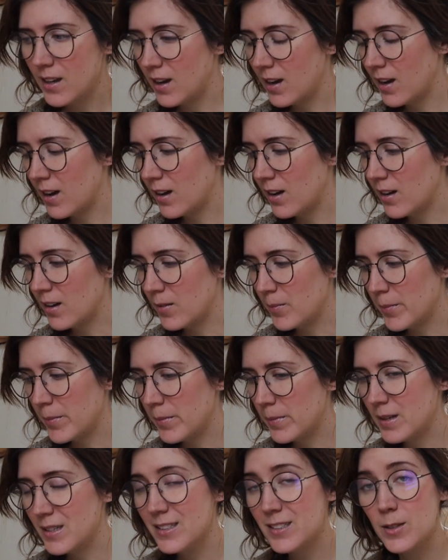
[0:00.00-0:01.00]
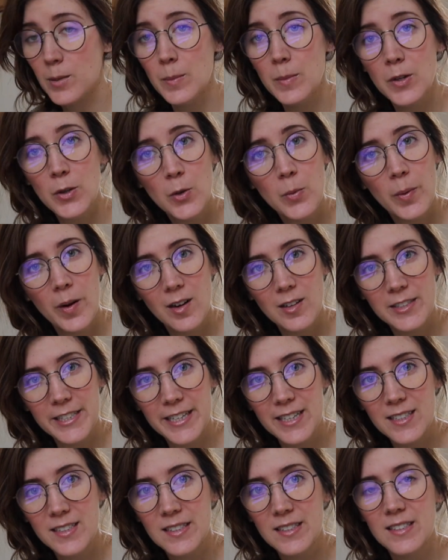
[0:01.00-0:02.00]
some new
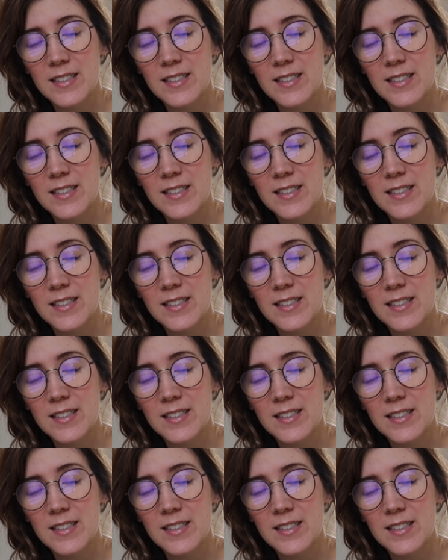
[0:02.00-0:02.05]
projects,